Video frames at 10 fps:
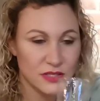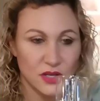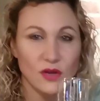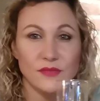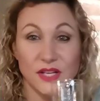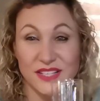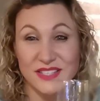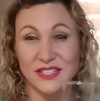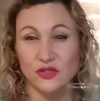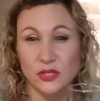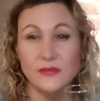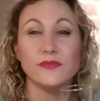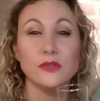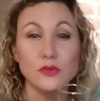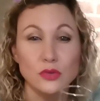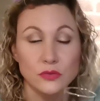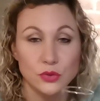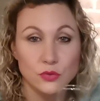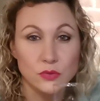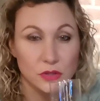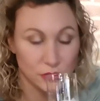It's kind of like a citrus floral.